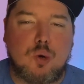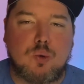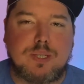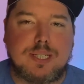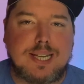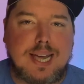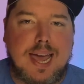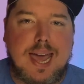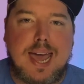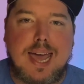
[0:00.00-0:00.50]

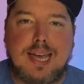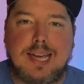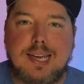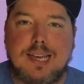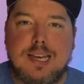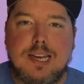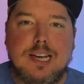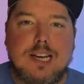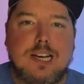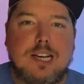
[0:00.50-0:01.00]
tank
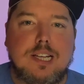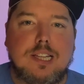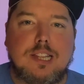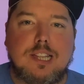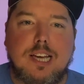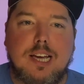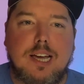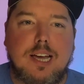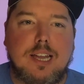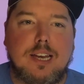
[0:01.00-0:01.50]

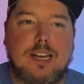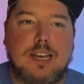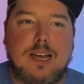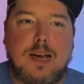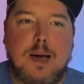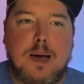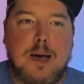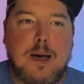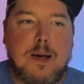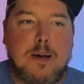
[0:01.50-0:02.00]

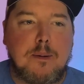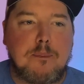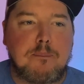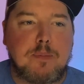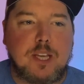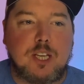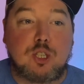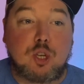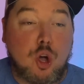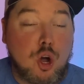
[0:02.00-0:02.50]
that
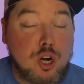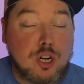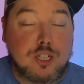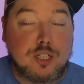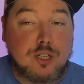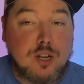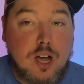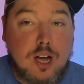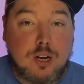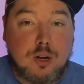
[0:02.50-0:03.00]
is hard to
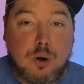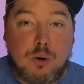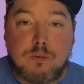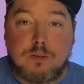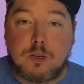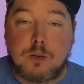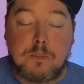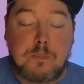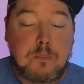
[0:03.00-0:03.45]
knock over.